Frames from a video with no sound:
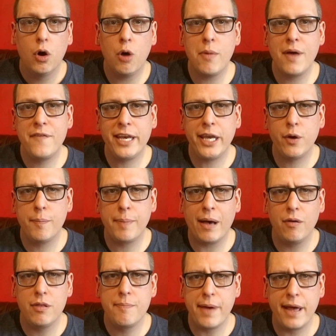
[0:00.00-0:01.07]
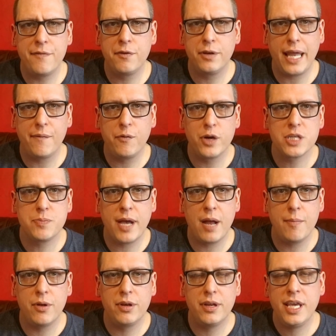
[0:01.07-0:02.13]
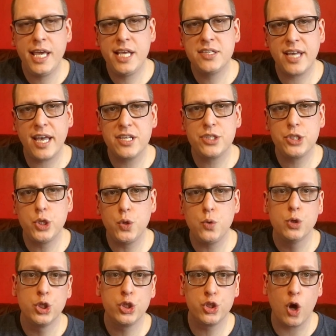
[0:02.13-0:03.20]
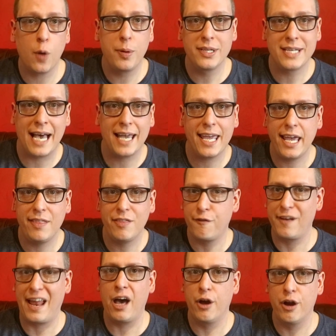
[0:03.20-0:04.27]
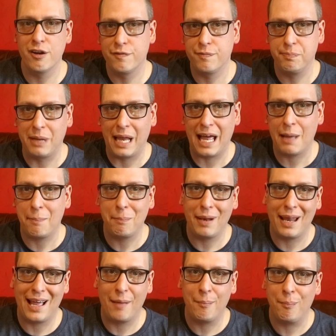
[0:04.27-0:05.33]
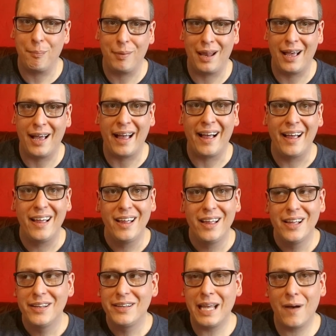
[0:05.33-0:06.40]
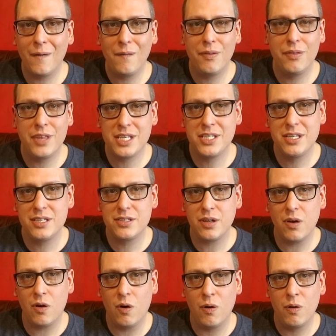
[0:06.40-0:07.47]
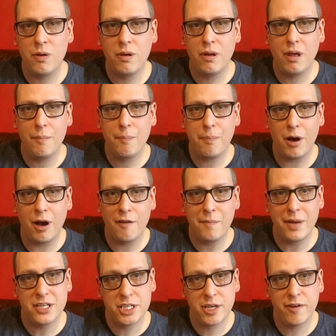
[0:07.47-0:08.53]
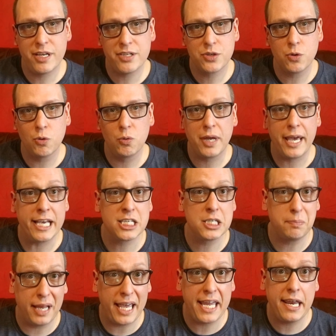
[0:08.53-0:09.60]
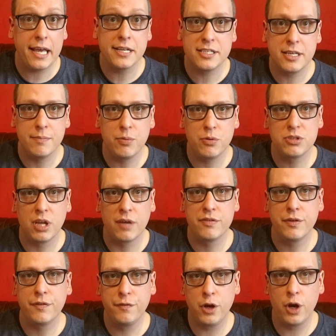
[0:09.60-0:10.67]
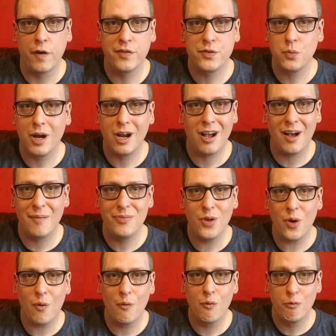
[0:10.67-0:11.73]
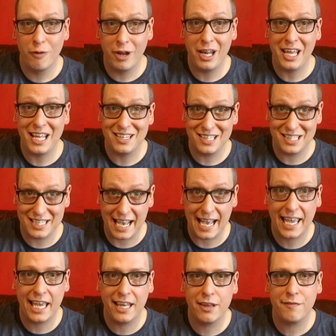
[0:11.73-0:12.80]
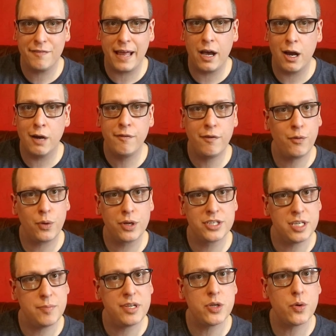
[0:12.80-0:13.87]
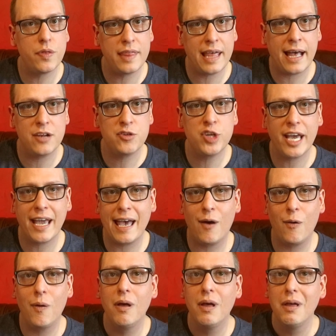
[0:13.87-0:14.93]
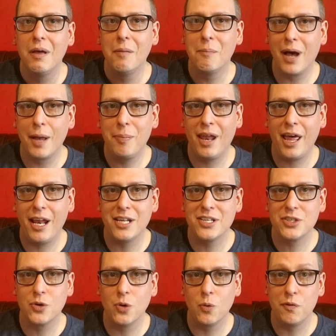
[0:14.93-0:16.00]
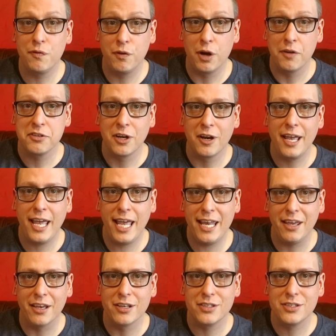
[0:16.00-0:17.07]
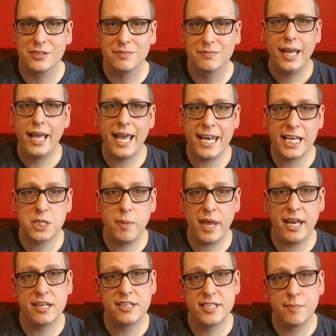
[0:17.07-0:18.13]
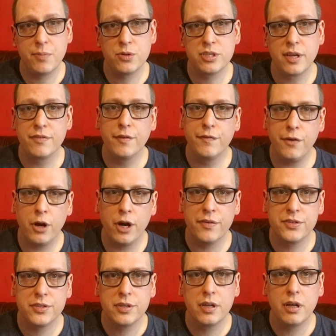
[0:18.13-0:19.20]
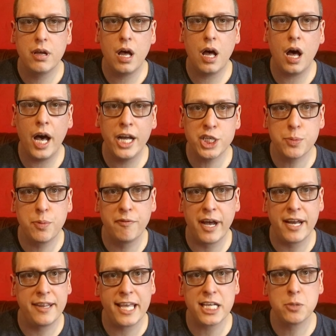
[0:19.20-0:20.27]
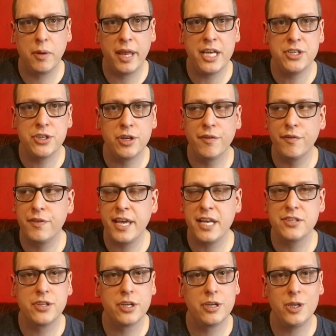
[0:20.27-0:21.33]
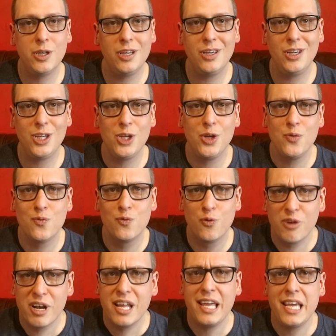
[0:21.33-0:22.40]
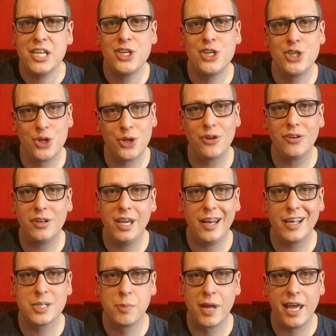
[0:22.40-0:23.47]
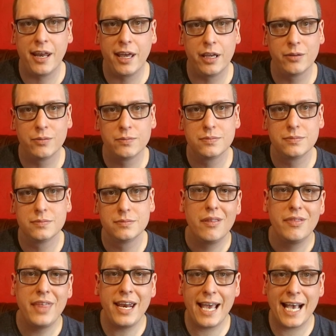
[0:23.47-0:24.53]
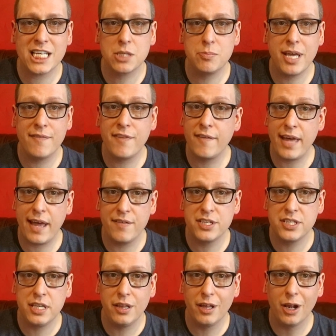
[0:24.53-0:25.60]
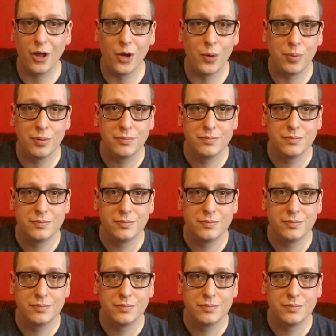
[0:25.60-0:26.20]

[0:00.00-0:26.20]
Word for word: On my video about the Bedford Level experiment, he says to stop attacking the flat Earth, blah, blah, blah. Now, this is on part of my series called Explaining Simple Stuff to Flerfs, where I'm not really attacking the flat Earth. If you want to see me doing that, check out my playlist called Flerfs Are Idiots. In Explaining Simple Stuff to Flerfs, I just provide an explanation of things that you really shouldn't need explaining. Then he asked me if I've ever seen the globe.